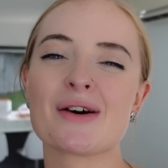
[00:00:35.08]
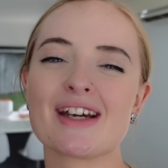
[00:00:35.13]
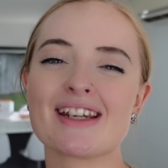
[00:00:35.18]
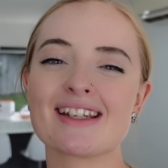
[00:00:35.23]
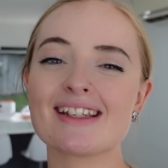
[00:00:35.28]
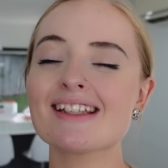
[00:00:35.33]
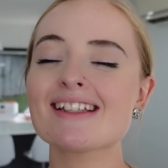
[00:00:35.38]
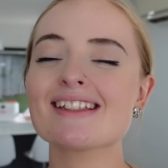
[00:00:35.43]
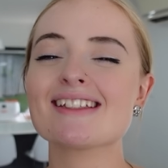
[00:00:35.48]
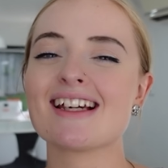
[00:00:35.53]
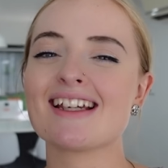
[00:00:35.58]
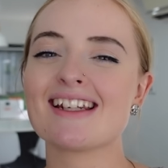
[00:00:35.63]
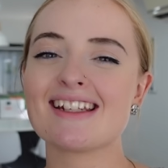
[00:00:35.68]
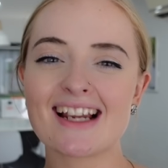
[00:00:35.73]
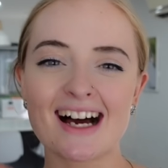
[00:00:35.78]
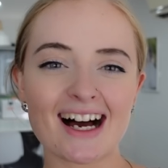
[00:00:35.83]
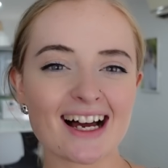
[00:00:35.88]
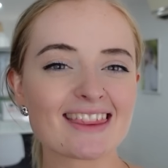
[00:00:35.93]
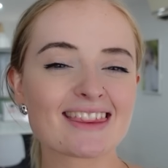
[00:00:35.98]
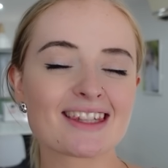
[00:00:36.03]
it is
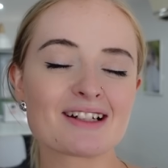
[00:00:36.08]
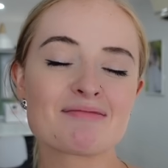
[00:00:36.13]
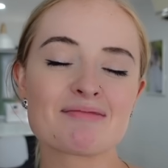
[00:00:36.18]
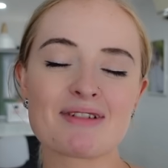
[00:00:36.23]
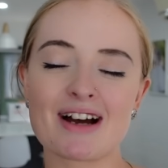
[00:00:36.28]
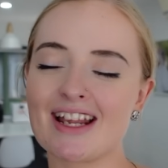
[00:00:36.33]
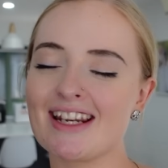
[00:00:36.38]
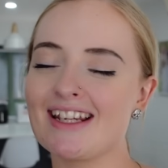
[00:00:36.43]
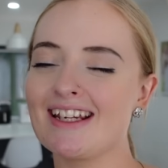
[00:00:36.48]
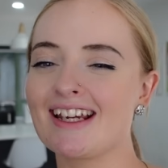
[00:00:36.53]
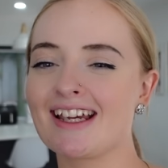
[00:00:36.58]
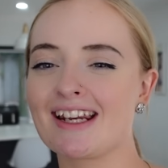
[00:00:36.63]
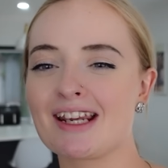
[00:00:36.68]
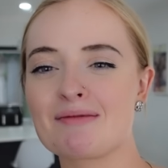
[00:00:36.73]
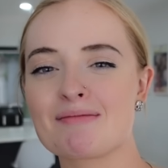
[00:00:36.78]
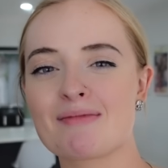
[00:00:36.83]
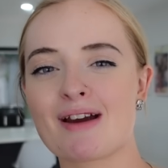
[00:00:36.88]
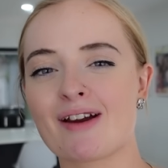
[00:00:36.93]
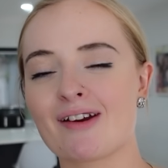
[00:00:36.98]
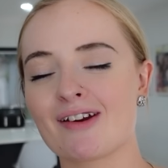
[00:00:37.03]
Anant Ambani
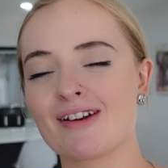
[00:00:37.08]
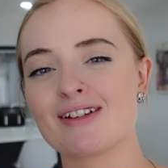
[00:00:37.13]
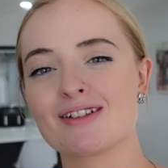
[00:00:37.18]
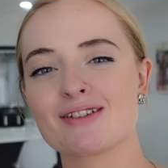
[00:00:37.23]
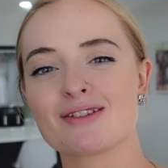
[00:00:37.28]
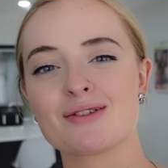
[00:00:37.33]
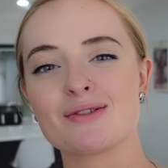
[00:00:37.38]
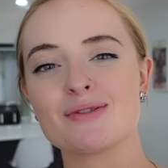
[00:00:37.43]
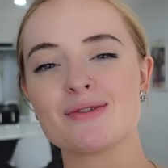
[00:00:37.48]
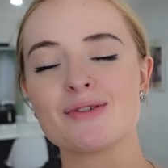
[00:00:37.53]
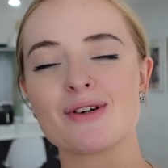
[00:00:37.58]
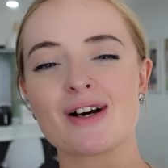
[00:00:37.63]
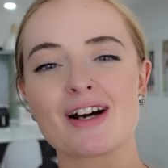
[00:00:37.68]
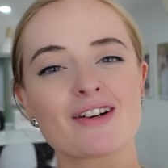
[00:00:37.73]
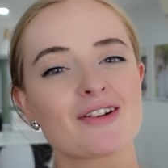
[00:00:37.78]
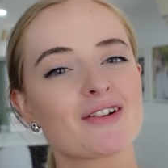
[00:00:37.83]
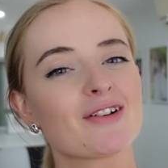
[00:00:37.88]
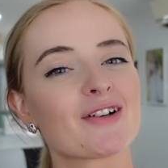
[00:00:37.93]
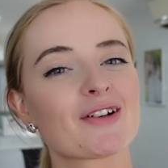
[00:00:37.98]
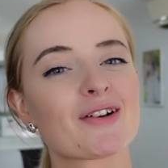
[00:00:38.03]
getting married to a
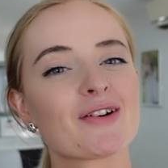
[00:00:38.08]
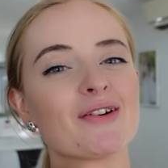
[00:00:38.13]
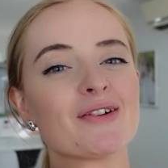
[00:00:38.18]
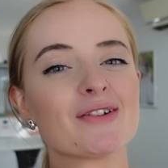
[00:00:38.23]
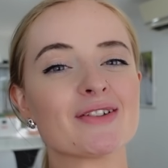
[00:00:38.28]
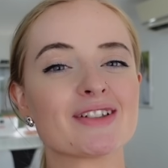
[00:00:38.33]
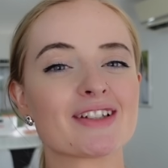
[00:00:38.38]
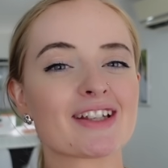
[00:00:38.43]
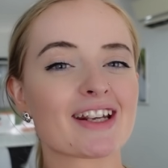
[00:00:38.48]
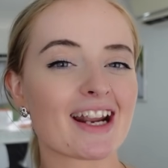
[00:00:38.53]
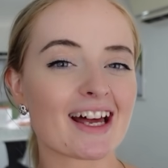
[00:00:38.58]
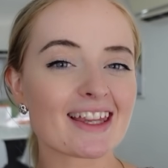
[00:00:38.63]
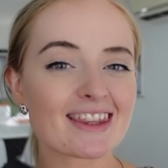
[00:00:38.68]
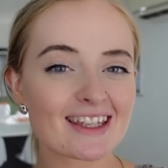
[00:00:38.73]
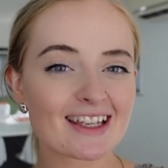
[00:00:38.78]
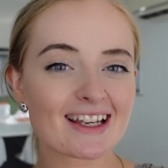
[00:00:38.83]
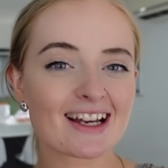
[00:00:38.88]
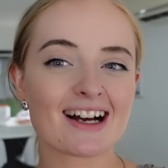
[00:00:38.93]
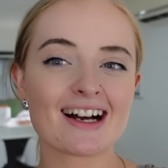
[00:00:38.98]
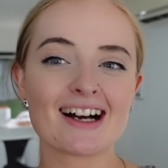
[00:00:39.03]
girl called
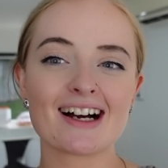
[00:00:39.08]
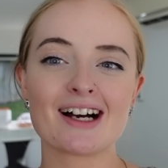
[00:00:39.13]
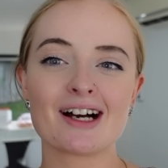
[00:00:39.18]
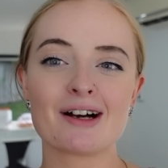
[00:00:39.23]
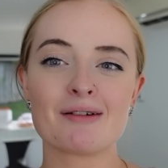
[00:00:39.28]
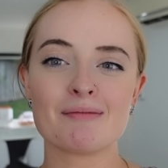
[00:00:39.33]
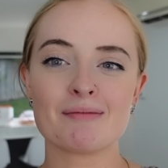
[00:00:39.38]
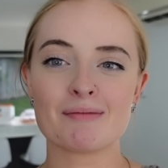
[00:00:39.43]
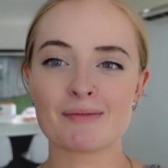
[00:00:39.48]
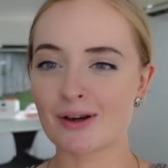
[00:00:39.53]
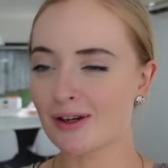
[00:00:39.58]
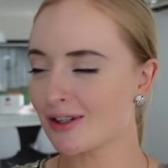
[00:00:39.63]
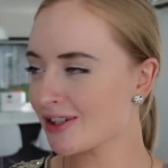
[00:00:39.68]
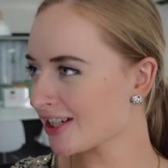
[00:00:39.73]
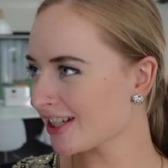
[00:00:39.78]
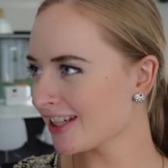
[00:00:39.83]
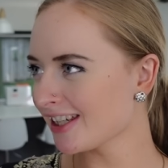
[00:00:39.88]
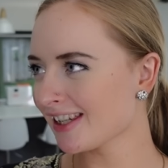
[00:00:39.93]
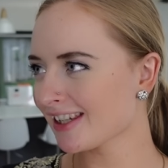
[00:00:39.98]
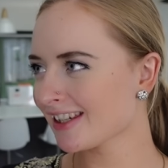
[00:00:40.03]
Radhika
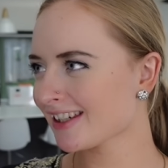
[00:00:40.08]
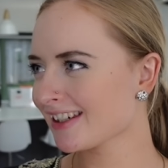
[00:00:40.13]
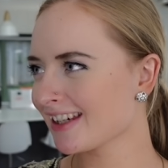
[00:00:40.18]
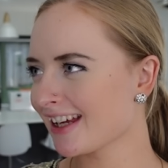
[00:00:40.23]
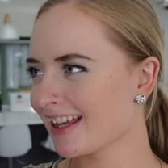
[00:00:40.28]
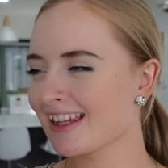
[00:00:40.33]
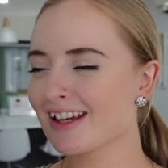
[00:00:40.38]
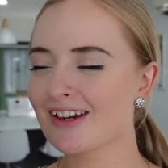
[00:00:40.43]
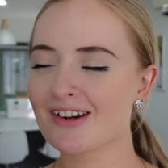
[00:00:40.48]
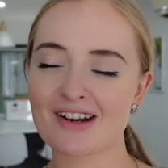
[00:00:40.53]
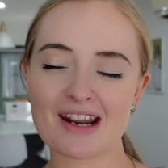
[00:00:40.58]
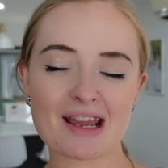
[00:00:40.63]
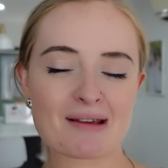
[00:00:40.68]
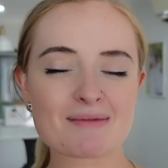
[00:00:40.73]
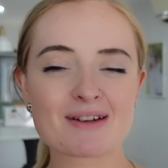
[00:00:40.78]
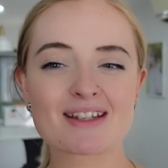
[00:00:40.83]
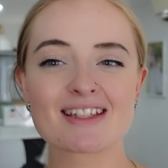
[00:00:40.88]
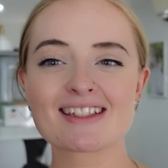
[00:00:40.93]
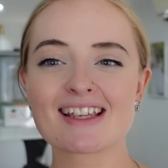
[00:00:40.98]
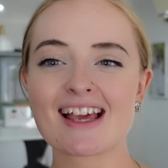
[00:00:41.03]
Merchant, I think her
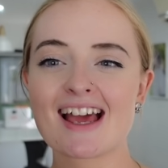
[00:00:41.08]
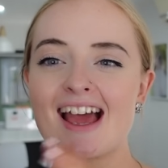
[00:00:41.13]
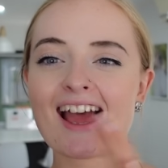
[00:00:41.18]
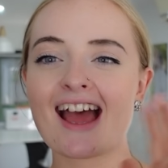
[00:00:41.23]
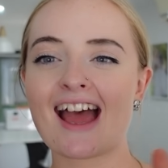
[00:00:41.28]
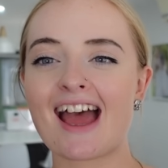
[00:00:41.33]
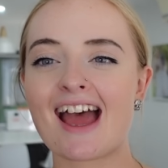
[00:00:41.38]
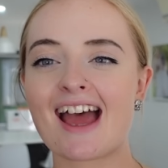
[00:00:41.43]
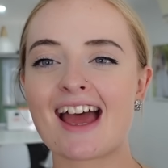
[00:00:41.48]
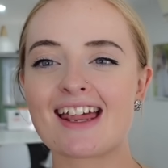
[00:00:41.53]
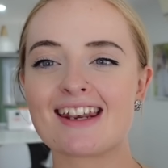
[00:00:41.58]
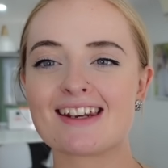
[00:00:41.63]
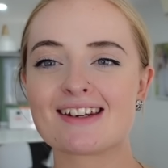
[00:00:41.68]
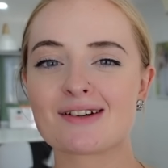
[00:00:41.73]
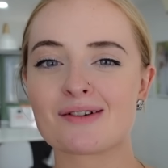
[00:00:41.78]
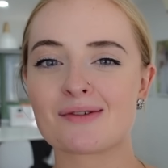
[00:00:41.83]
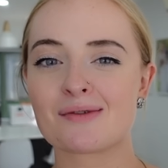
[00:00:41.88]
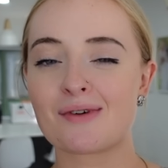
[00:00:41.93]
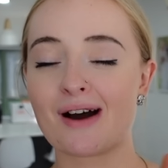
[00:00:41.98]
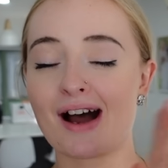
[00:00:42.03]
name is.
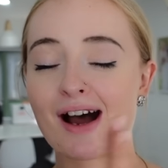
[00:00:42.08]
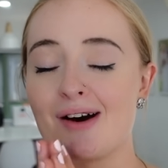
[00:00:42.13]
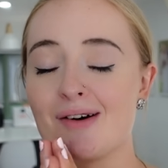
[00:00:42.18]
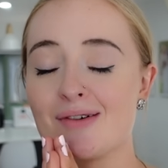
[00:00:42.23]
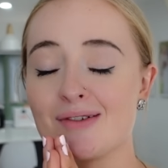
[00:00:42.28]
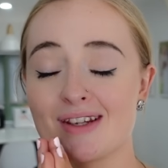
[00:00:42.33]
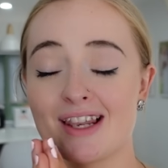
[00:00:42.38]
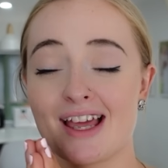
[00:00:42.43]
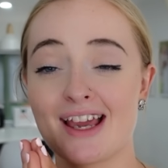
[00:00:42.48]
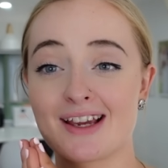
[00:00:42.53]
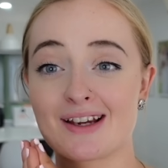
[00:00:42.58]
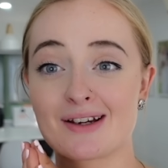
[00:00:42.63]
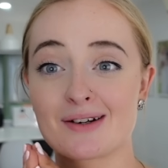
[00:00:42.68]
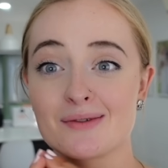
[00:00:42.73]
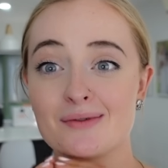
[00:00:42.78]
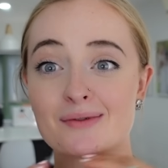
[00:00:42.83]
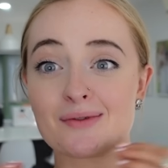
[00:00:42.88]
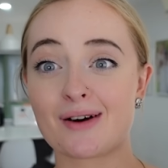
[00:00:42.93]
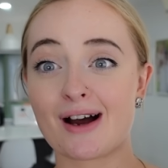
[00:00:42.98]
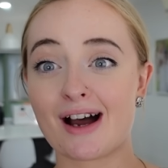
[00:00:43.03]
And wow, like
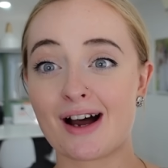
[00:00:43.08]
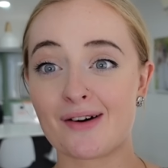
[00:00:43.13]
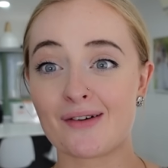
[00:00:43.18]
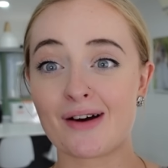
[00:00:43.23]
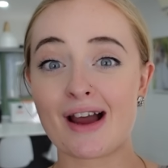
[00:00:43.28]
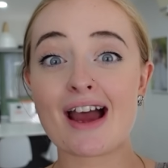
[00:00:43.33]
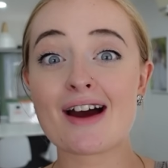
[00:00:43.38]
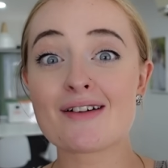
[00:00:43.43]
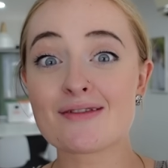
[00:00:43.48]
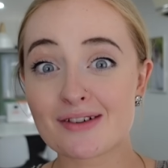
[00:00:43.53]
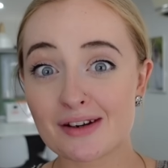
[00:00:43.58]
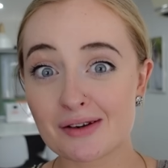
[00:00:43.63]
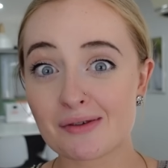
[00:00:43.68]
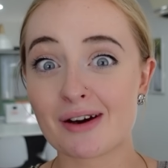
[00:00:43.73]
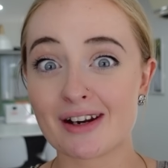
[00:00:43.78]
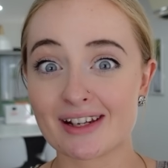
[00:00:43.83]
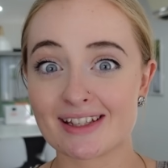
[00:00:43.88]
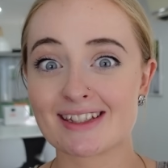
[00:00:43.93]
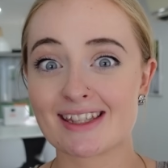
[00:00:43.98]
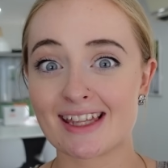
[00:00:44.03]
wow,
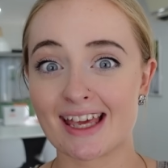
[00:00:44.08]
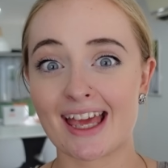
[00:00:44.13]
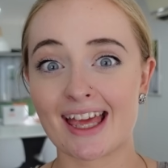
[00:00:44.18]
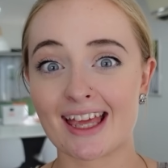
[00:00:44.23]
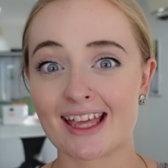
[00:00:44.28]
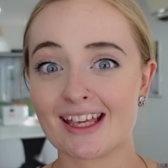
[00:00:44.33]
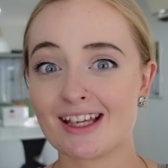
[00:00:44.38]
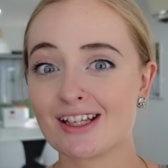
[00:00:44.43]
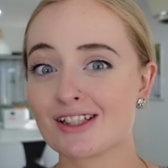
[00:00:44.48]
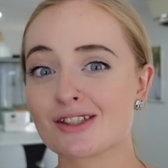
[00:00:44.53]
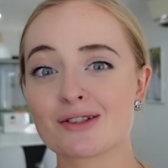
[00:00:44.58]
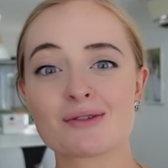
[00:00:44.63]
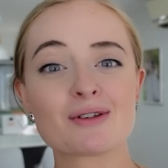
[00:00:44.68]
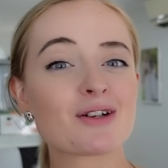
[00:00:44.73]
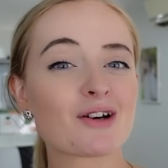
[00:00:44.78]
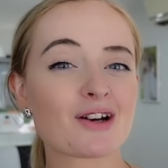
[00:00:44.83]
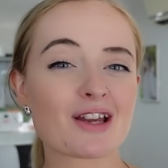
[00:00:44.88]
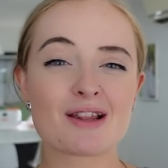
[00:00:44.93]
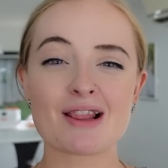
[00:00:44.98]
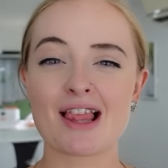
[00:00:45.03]
everyone is there. So we're
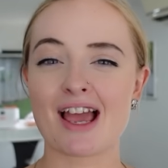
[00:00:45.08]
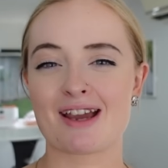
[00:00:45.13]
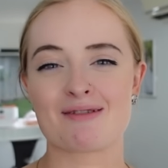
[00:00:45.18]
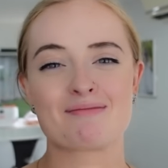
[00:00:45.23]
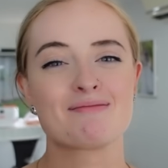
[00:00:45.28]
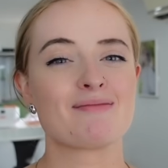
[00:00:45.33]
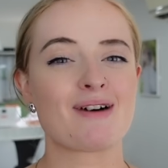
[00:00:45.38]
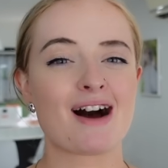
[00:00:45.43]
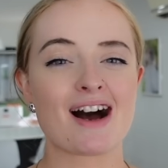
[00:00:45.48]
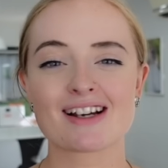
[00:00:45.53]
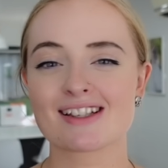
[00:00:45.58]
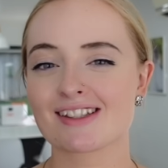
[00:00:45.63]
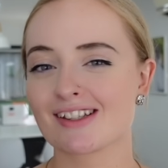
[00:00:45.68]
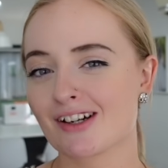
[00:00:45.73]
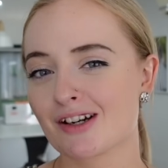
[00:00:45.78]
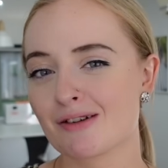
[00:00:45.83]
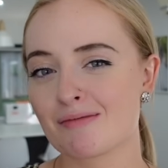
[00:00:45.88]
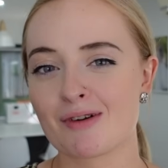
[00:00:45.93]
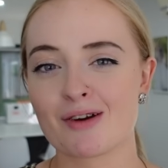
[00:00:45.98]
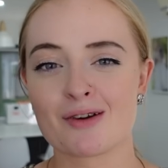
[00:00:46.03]
talking like Mark
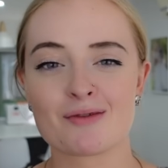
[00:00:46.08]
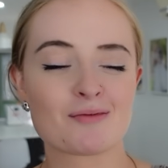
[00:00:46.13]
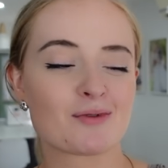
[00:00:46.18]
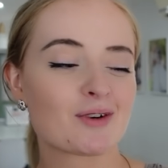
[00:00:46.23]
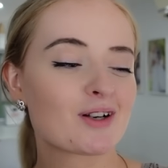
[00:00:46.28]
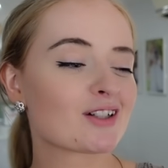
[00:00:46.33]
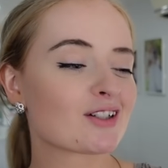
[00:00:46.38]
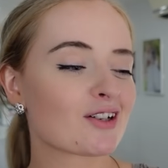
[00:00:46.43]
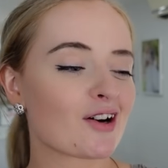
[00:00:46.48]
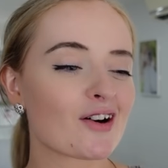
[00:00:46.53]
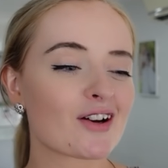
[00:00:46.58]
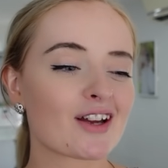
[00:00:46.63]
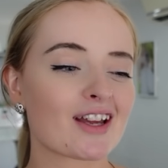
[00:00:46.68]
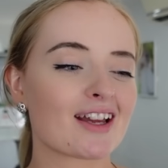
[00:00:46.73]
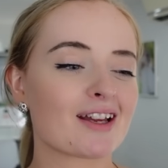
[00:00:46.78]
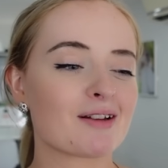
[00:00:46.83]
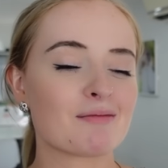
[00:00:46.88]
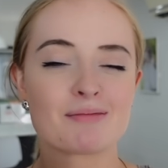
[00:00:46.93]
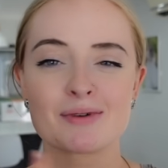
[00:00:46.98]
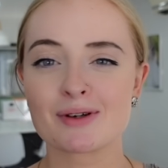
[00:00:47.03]
Zuckerberg, we're
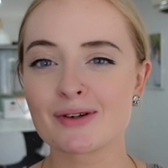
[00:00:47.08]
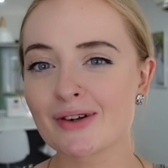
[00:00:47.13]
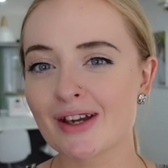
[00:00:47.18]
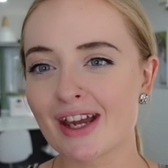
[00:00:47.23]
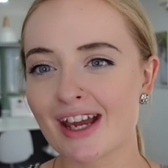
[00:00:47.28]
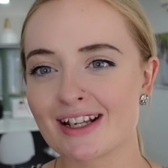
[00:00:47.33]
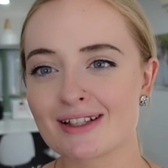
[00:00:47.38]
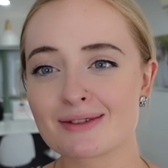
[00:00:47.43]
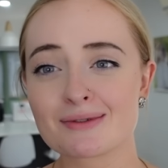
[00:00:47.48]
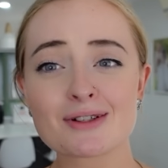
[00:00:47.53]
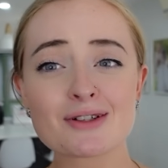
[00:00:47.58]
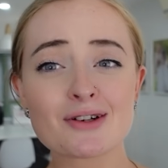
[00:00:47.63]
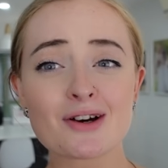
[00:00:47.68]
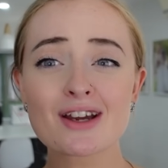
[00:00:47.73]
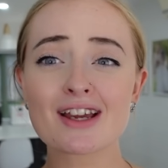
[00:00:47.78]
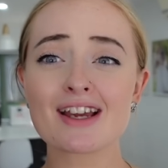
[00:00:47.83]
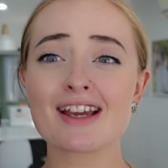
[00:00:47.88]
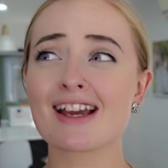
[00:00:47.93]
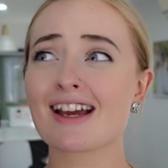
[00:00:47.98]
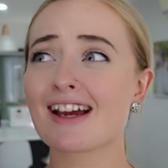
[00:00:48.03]
talking Bill Gates, we're
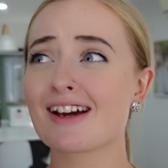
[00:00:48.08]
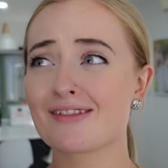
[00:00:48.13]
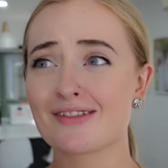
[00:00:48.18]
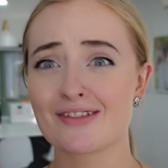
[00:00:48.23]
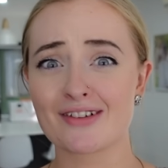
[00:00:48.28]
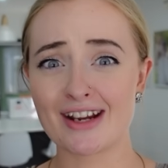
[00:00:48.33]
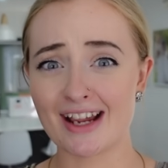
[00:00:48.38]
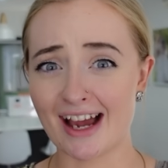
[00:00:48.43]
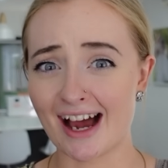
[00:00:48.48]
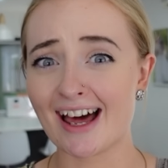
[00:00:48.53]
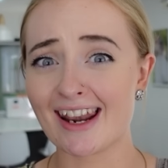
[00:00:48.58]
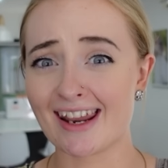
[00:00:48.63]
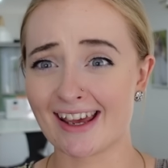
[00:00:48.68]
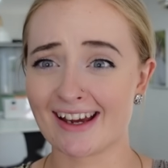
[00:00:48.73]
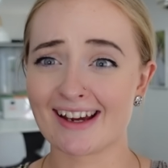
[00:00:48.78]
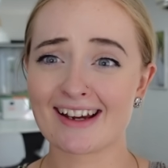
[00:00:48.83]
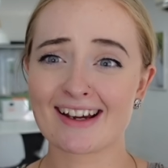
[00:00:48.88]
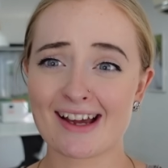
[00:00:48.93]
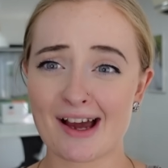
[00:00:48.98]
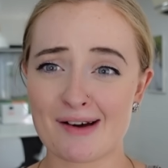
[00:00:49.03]
talking
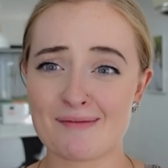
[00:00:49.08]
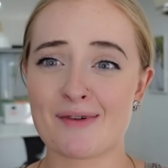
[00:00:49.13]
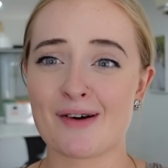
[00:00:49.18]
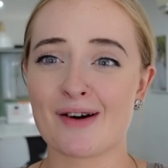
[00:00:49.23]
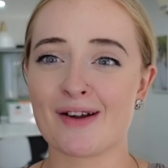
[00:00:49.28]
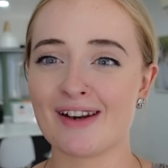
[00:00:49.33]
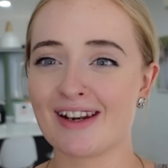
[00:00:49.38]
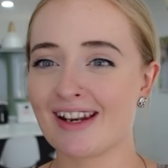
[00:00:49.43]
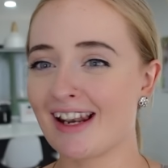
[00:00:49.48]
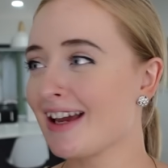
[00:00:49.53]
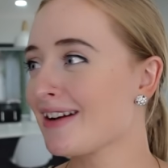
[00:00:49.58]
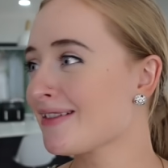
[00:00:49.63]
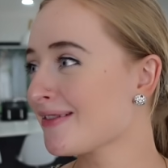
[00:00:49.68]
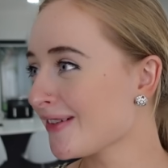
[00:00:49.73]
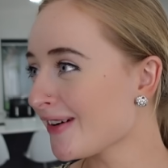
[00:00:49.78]
Rihanna. Come on, like